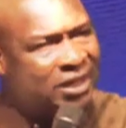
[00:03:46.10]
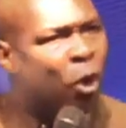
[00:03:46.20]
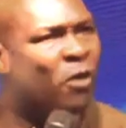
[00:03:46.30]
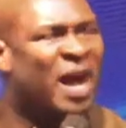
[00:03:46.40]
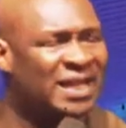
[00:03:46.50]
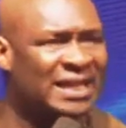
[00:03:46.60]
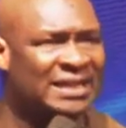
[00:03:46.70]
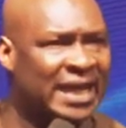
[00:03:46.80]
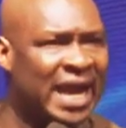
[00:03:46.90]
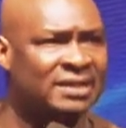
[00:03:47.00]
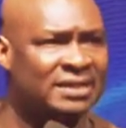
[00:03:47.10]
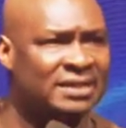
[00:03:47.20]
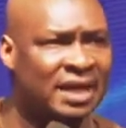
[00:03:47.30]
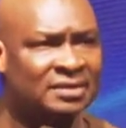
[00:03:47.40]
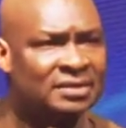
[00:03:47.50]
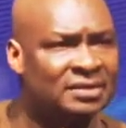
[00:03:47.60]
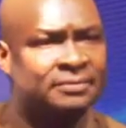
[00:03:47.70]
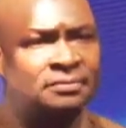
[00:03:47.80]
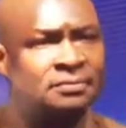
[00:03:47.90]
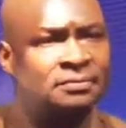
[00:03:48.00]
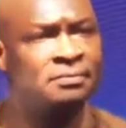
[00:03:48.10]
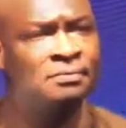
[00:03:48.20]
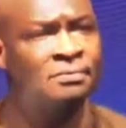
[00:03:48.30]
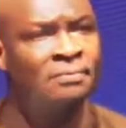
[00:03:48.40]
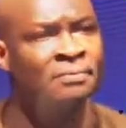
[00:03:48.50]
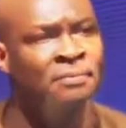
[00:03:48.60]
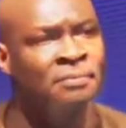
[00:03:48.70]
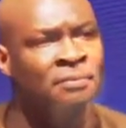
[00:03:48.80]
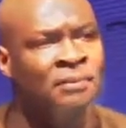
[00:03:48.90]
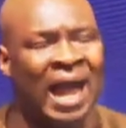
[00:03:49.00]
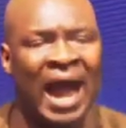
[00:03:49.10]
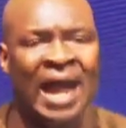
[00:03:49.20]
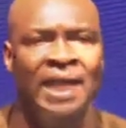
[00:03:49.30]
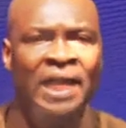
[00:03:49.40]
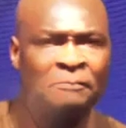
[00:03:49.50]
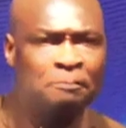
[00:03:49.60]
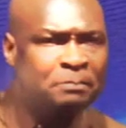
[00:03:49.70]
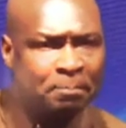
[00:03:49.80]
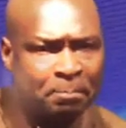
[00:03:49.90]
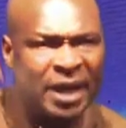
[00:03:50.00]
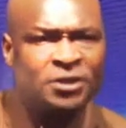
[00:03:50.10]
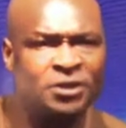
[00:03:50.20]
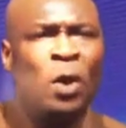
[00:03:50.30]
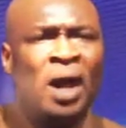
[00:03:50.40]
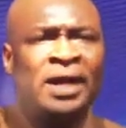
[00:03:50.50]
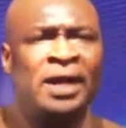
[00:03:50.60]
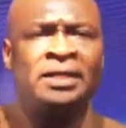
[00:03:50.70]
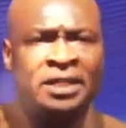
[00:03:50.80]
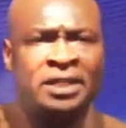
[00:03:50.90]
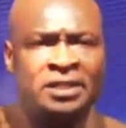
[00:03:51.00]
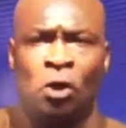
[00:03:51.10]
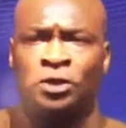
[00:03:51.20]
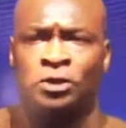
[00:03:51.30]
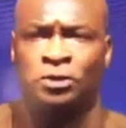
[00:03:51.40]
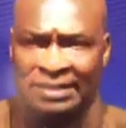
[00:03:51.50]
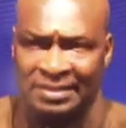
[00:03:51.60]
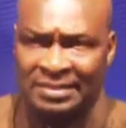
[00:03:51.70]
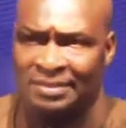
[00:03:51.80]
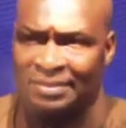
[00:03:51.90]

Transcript: over his inheritance? I live perpetually in this consciousness